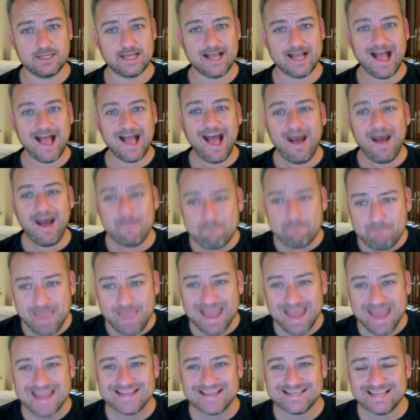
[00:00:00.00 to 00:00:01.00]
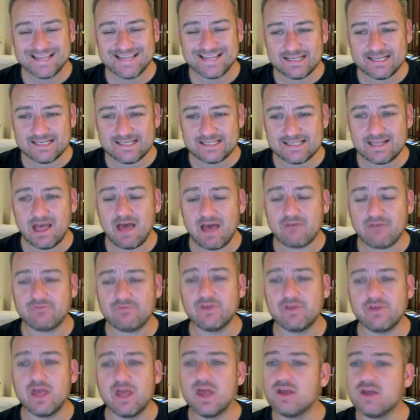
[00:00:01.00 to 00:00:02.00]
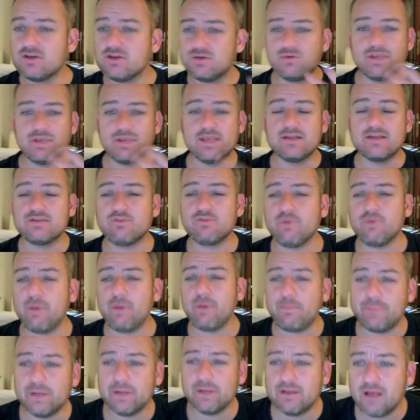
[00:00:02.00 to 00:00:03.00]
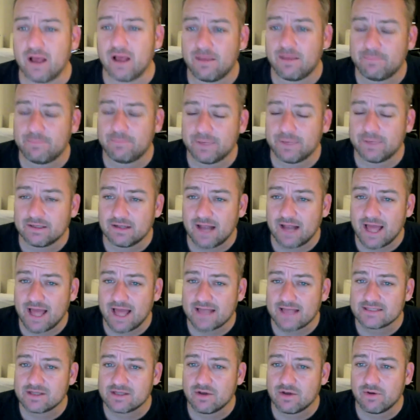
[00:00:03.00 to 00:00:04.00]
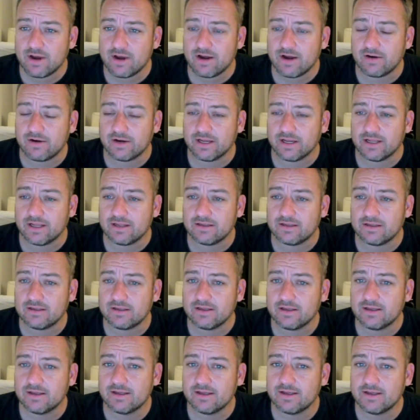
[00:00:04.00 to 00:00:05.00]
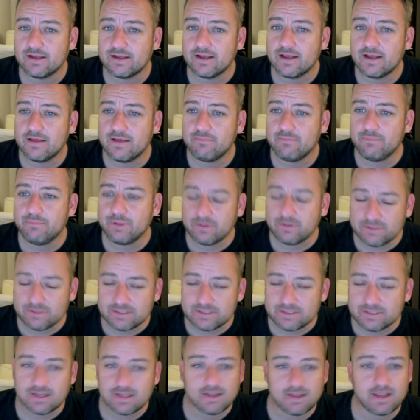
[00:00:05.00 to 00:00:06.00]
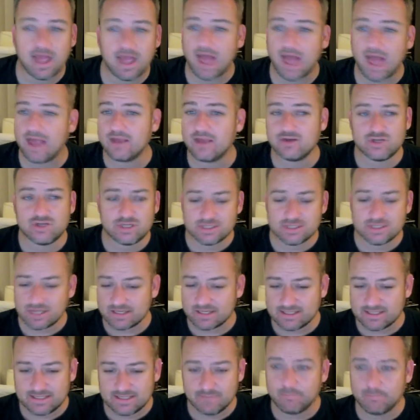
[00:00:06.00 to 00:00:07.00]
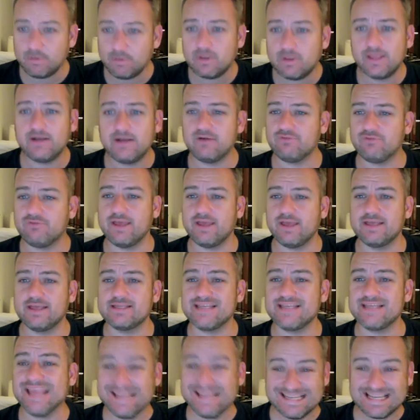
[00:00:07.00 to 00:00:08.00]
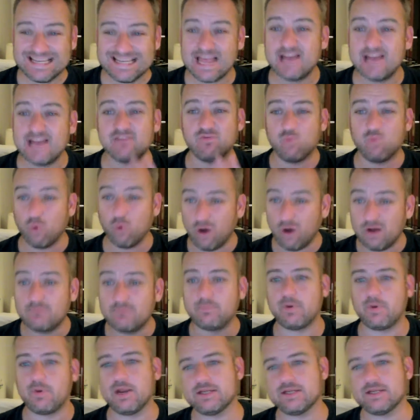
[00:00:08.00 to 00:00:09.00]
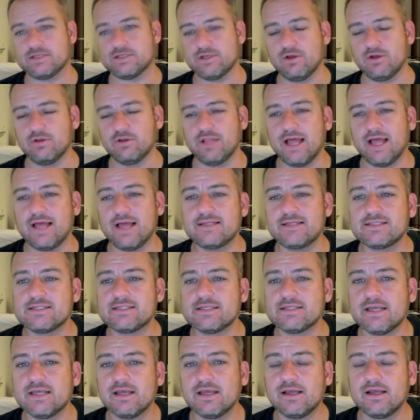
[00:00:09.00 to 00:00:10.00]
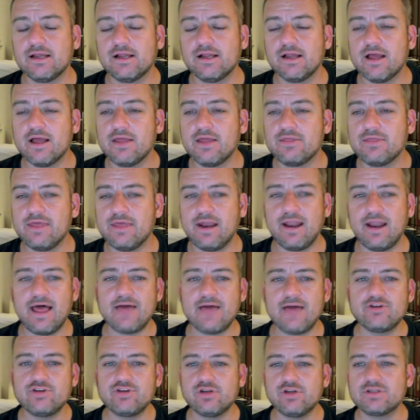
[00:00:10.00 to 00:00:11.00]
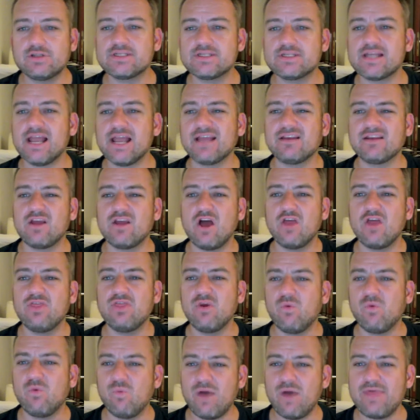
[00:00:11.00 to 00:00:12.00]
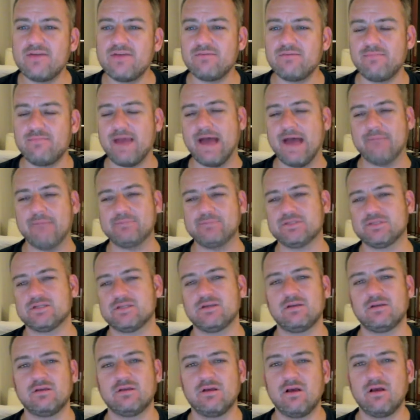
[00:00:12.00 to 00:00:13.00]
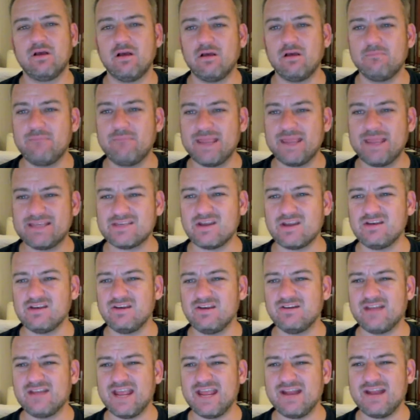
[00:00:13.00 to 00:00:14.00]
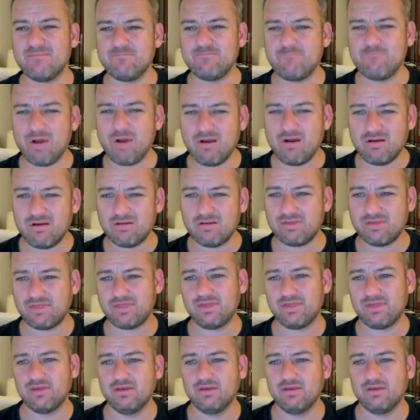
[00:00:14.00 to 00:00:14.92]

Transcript: Amazing stuff. Two kids from up in Glasgow area built just a simple interface inside of WordPress, no less, that allowed you to select the weather maps based on your date of birth.